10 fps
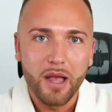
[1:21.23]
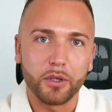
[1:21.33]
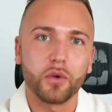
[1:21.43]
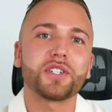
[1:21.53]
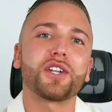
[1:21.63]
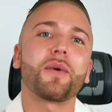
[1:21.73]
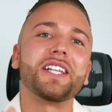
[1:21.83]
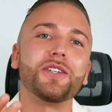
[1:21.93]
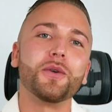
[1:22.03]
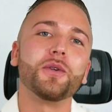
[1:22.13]
but also a
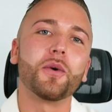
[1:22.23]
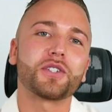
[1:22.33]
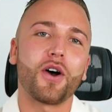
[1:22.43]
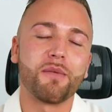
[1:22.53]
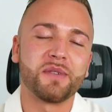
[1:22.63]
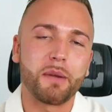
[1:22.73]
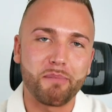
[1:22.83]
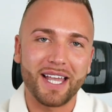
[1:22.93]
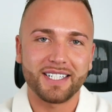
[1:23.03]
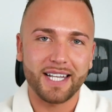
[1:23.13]
New York Times
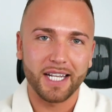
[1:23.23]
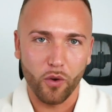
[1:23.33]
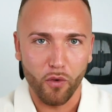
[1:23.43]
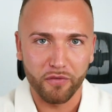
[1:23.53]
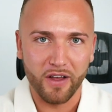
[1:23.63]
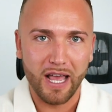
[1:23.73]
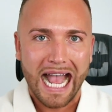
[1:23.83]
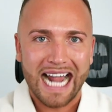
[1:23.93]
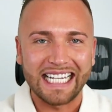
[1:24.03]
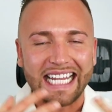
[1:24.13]
best-selling author
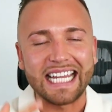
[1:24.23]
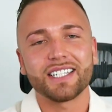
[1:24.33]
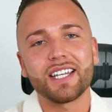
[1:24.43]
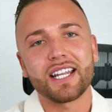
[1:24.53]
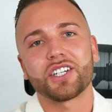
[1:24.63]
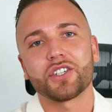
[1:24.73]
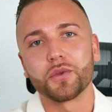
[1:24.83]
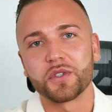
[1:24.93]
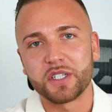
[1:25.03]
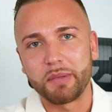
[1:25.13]
and an international
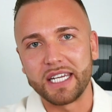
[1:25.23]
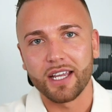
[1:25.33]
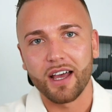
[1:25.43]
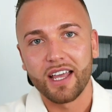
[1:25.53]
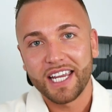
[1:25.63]
speaker.